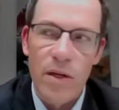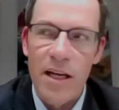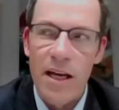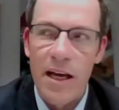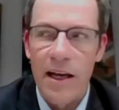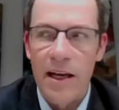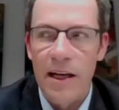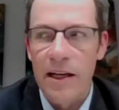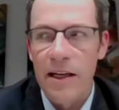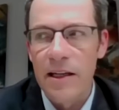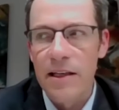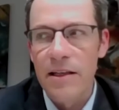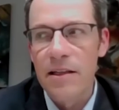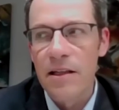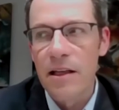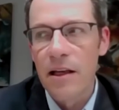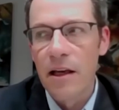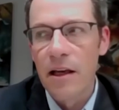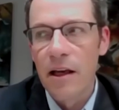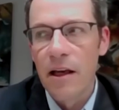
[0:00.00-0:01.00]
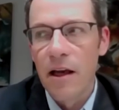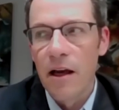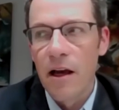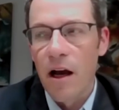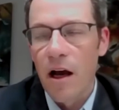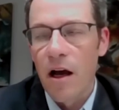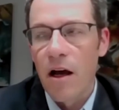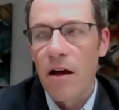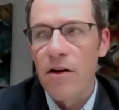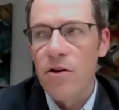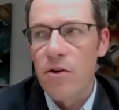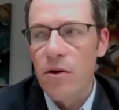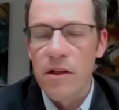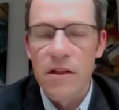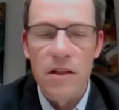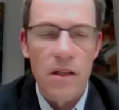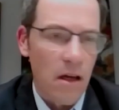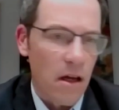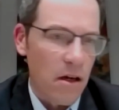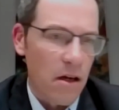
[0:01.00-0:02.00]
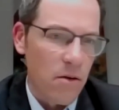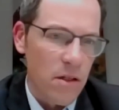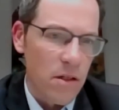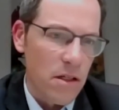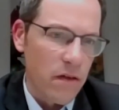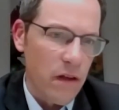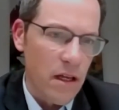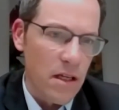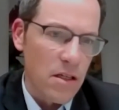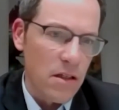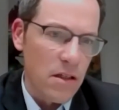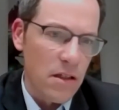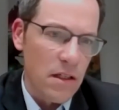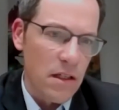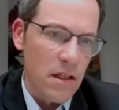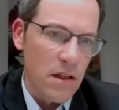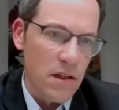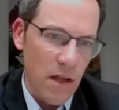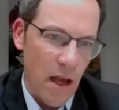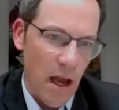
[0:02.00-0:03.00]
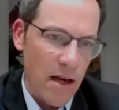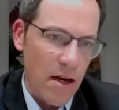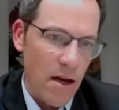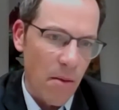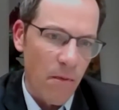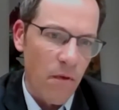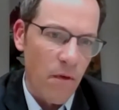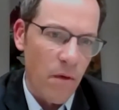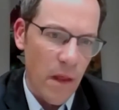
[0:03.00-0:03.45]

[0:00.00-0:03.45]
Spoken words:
We had hundreds and hundreds of agencies sign up